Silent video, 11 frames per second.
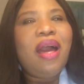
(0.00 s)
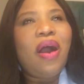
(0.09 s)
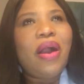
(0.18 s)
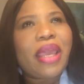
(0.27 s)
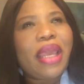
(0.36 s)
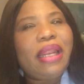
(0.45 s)

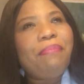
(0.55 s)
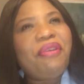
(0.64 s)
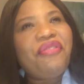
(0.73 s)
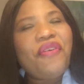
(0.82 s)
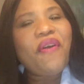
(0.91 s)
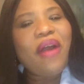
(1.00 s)
okay
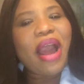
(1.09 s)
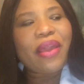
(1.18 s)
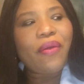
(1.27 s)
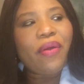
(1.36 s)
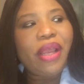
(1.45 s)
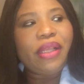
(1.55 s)
before i
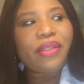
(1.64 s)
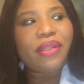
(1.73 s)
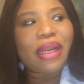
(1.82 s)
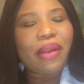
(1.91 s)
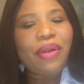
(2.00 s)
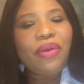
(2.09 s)
go into
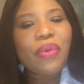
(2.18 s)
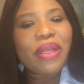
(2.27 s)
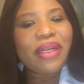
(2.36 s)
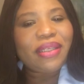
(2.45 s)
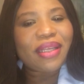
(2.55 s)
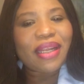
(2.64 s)
that i want to
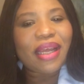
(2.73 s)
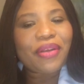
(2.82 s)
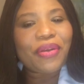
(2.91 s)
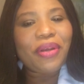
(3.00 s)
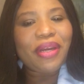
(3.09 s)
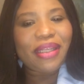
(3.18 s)
quickly say that
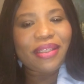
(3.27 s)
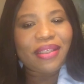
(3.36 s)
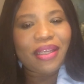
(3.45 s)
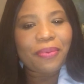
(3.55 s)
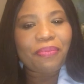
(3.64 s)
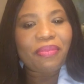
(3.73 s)

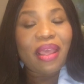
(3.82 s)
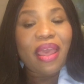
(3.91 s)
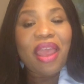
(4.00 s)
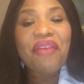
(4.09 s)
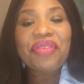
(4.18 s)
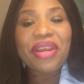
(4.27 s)
listen
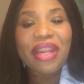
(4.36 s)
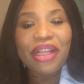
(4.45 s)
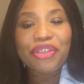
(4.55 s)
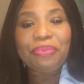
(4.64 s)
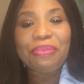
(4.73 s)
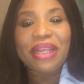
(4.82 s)
every day
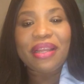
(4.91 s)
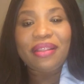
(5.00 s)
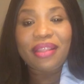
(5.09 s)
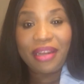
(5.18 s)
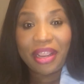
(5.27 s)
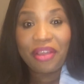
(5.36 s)
should be
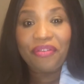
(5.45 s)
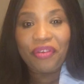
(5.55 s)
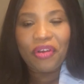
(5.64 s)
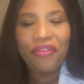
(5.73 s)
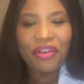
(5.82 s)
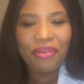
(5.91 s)
the day of
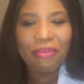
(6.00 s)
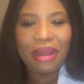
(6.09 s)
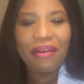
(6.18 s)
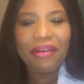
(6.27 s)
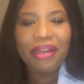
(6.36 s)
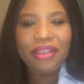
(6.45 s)
love in your
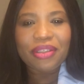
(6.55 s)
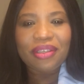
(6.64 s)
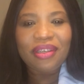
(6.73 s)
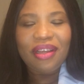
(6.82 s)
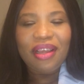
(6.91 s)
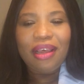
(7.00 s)
marriage
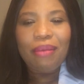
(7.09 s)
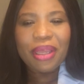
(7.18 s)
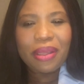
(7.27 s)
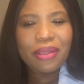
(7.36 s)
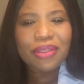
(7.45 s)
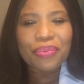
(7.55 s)

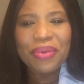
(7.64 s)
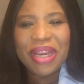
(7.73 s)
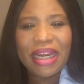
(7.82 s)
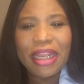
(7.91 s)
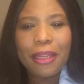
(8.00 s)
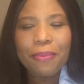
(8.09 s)
because
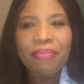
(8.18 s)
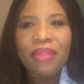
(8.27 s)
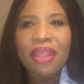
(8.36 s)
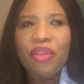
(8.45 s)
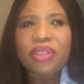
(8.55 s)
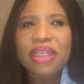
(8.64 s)
really
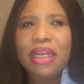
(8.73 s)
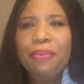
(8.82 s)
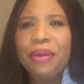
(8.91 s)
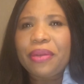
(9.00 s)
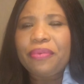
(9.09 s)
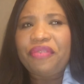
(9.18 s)
you
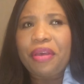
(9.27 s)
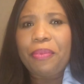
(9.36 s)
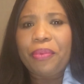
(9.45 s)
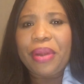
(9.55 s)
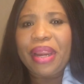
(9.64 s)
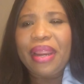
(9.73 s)
celebrate
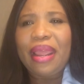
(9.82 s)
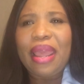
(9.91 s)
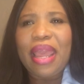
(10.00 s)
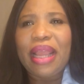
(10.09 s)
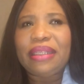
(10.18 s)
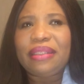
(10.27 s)
february
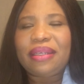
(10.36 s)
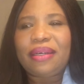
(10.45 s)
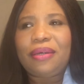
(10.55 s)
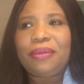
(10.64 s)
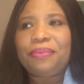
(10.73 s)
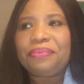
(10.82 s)
and
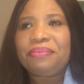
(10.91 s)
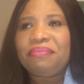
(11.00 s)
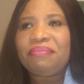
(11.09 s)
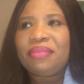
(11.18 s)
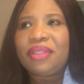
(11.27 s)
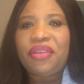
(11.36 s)
um,
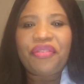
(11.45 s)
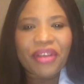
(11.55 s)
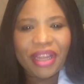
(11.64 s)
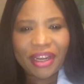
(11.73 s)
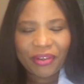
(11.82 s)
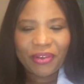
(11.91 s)
you
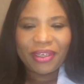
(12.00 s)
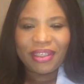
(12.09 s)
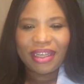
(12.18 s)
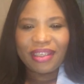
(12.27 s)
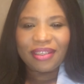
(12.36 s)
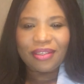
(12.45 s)
forget the other
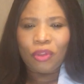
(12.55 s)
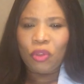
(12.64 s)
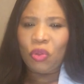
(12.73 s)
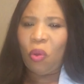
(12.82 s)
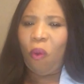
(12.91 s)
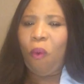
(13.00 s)
days
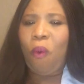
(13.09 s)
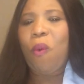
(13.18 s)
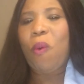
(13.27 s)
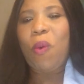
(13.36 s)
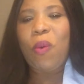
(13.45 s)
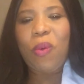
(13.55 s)

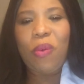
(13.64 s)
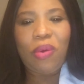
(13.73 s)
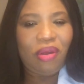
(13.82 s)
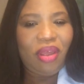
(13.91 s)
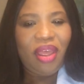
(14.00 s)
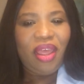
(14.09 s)
no
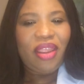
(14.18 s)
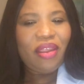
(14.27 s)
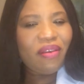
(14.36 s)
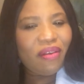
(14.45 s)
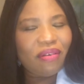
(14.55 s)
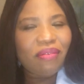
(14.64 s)

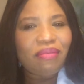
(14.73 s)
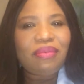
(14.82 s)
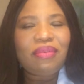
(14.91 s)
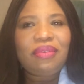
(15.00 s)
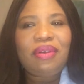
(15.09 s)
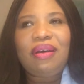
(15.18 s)
you know
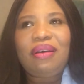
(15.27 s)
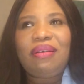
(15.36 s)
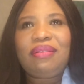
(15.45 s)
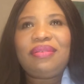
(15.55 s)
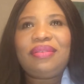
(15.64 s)
uh,